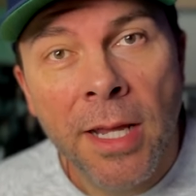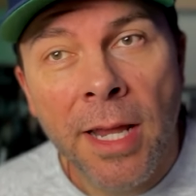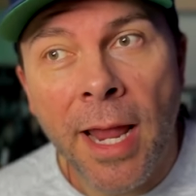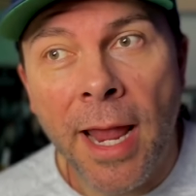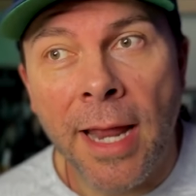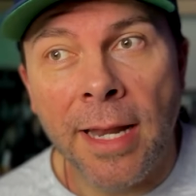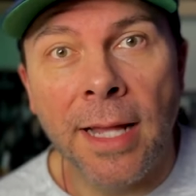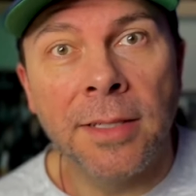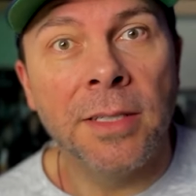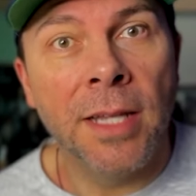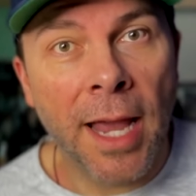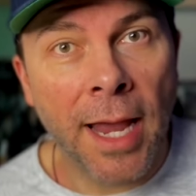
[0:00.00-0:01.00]
And as
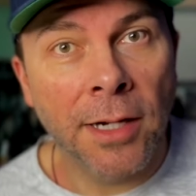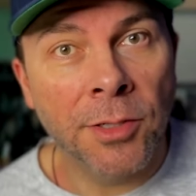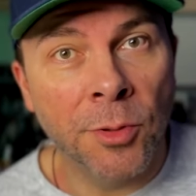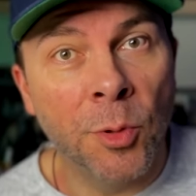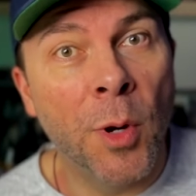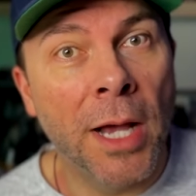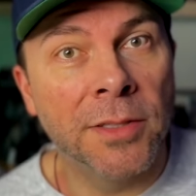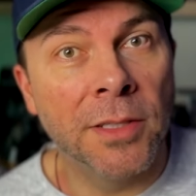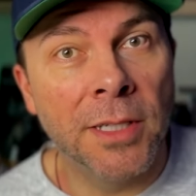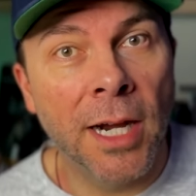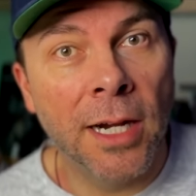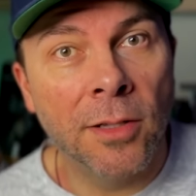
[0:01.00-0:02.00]
the actor who has the
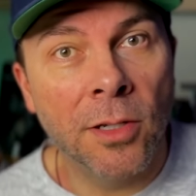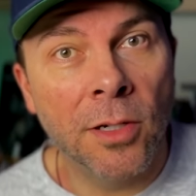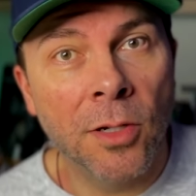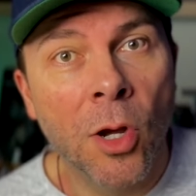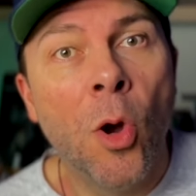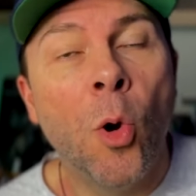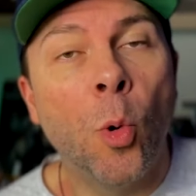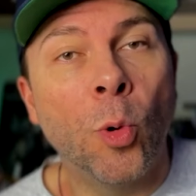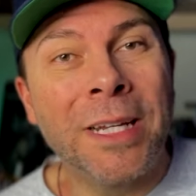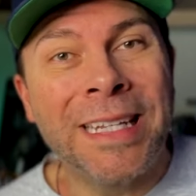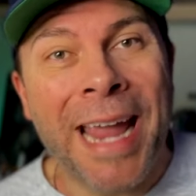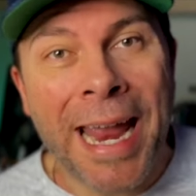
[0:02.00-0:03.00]
dialogue,
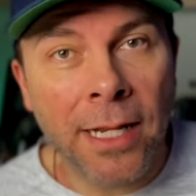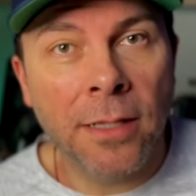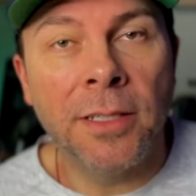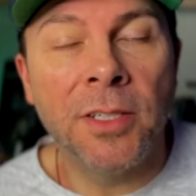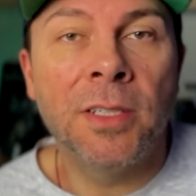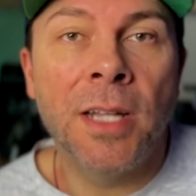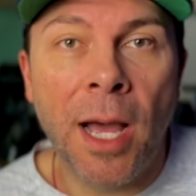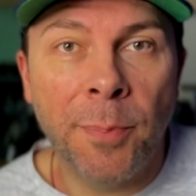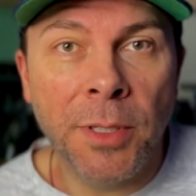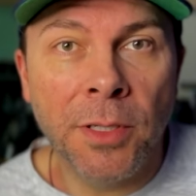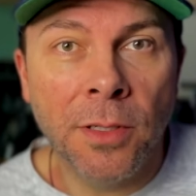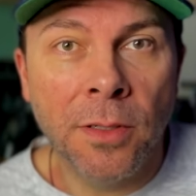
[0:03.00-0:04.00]
organically
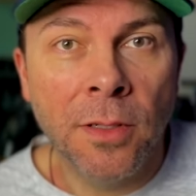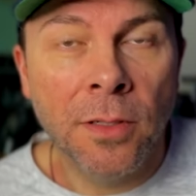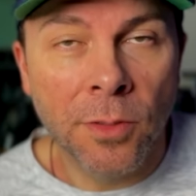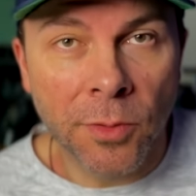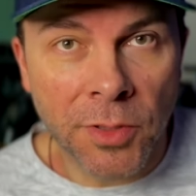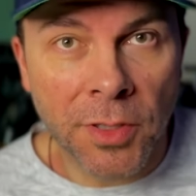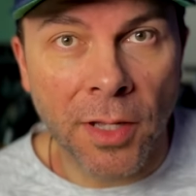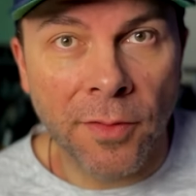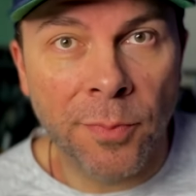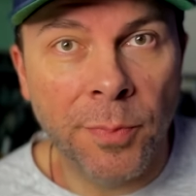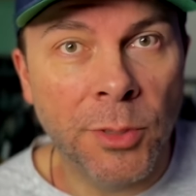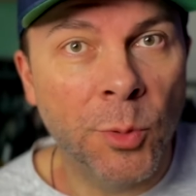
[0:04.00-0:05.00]
stopping
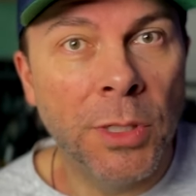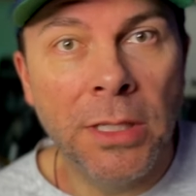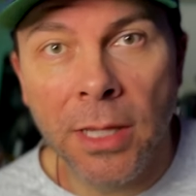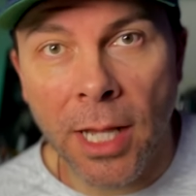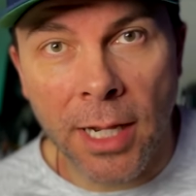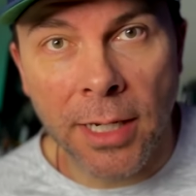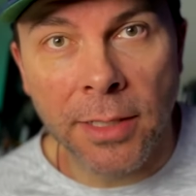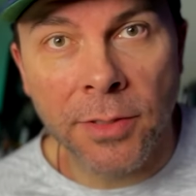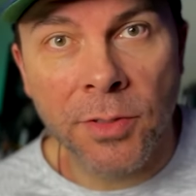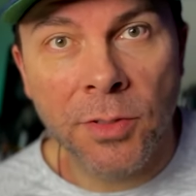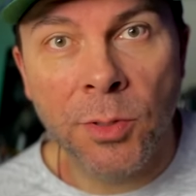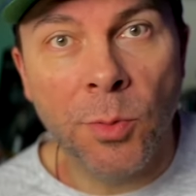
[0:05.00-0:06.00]
yourself between
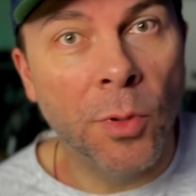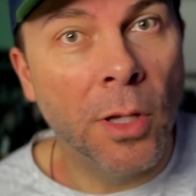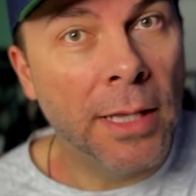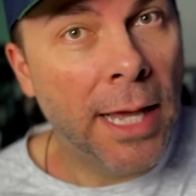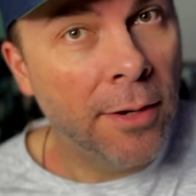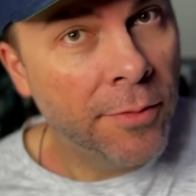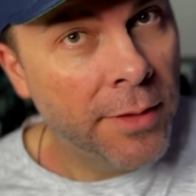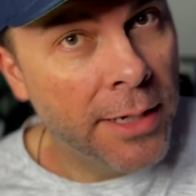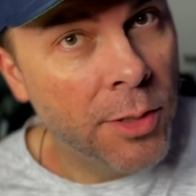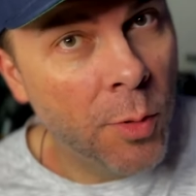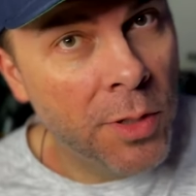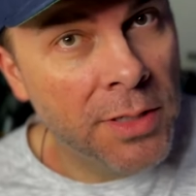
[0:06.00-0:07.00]
lines to allow for that
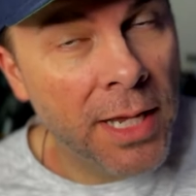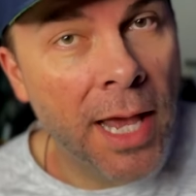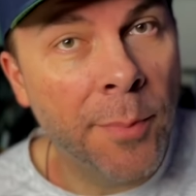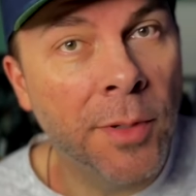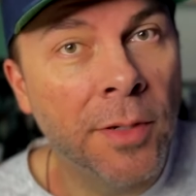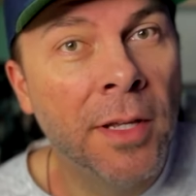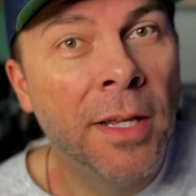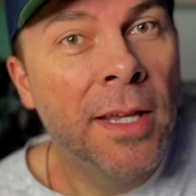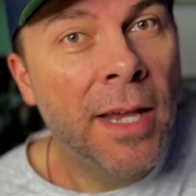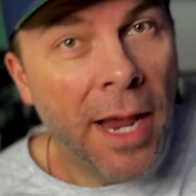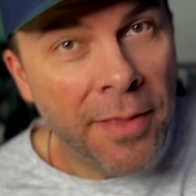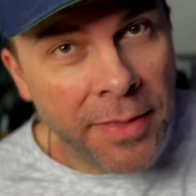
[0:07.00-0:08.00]
noise to happen
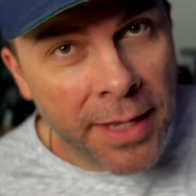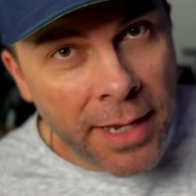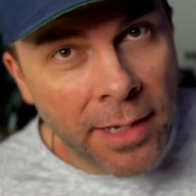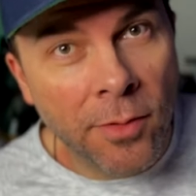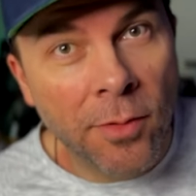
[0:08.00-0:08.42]
and then